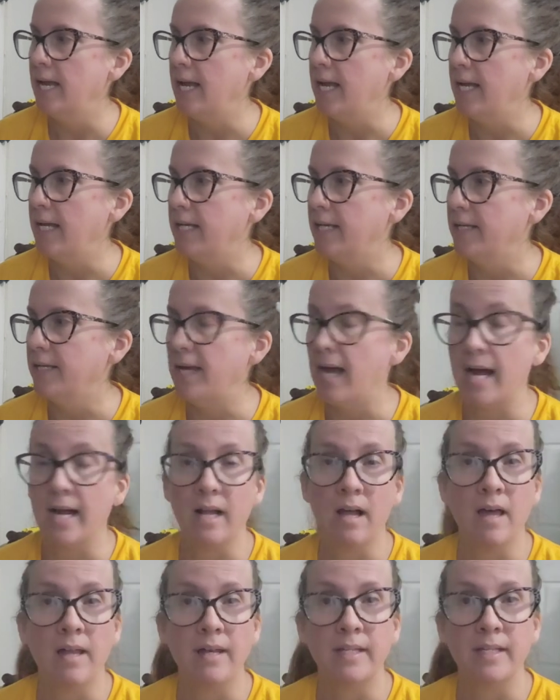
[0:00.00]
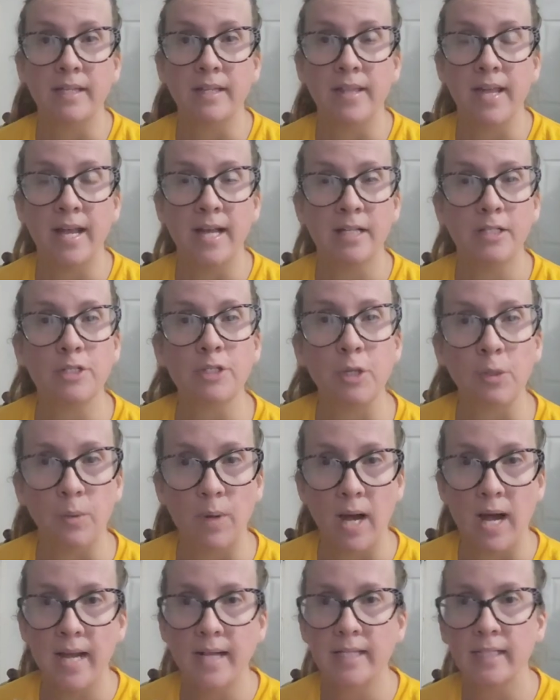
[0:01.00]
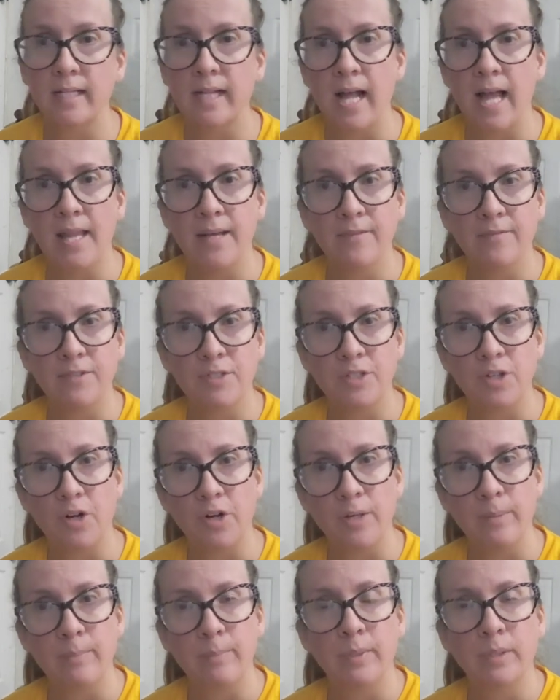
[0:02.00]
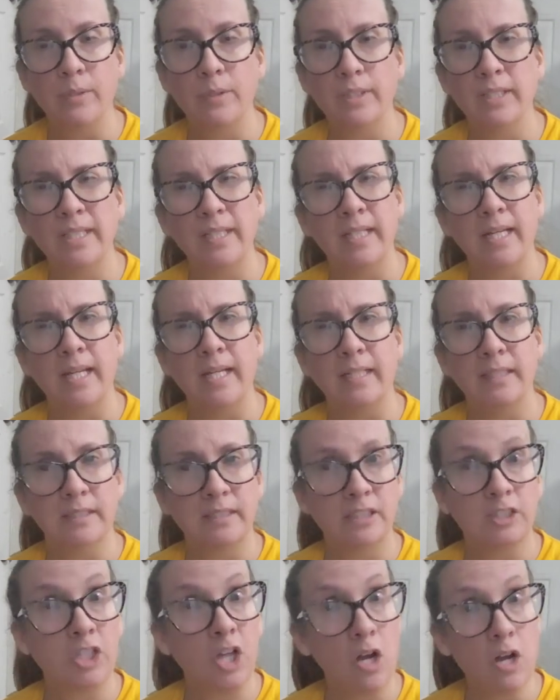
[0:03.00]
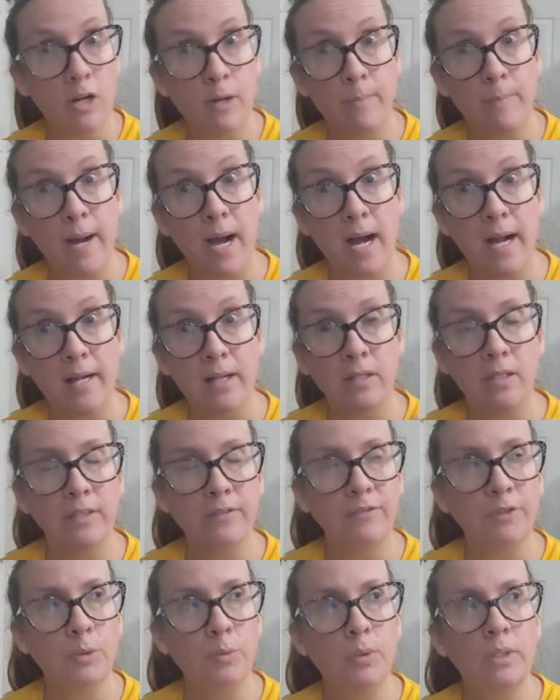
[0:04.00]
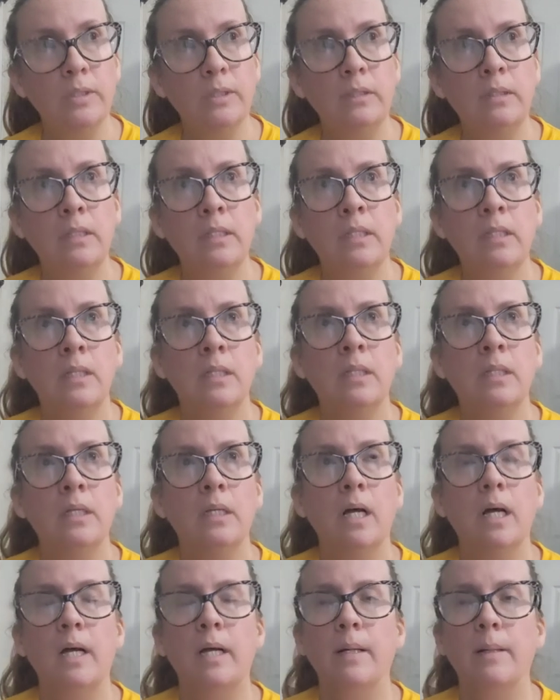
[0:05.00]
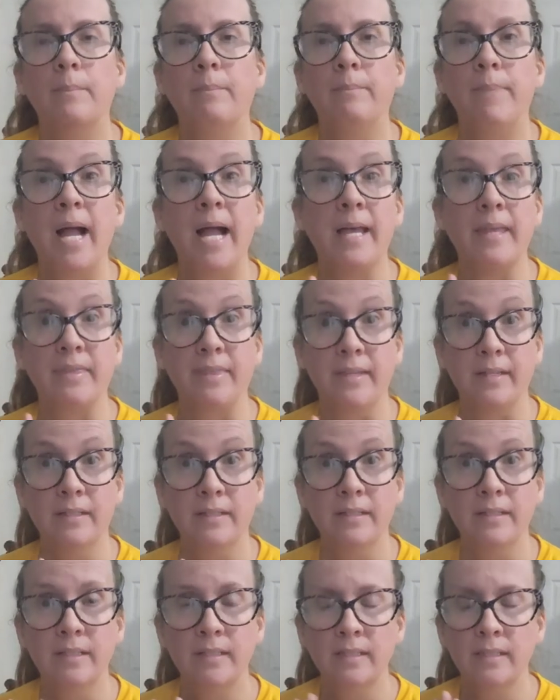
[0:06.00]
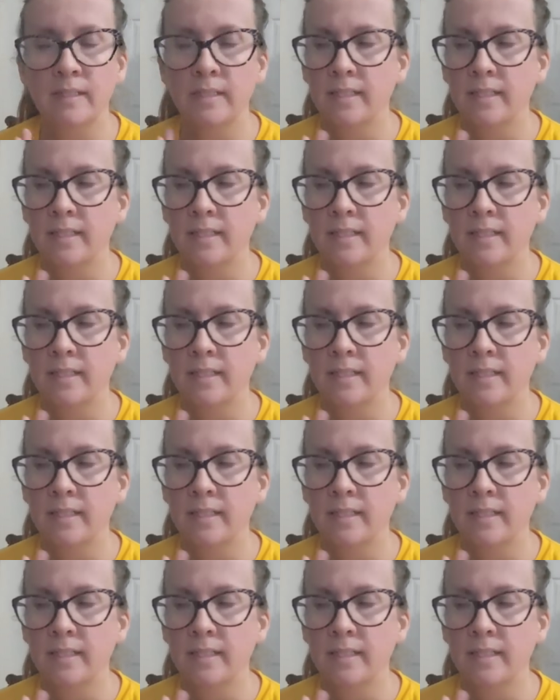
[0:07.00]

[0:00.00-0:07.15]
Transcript: and I got into that, so I had kind of started building a stockpile, if you will, back then.